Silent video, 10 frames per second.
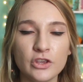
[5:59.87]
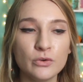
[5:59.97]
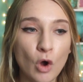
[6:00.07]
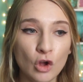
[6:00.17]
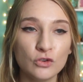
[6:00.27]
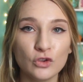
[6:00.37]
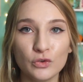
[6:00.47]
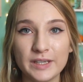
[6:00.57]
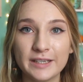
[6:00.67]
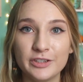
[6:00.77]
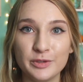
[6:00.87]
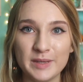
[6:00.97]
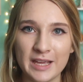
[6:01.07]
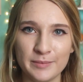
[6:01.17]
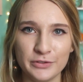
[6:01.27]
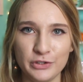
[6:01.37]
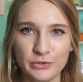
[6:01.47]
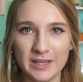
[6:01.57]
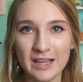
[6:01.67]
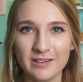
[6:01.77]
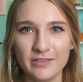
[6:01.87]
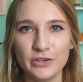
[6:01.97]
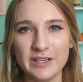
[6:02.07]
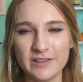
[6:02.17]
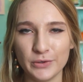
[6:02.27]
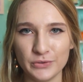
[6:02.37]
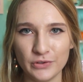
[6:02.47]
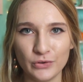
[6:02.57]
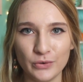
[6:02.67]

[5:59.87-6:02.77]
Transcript: You also need to be able to get to these houses.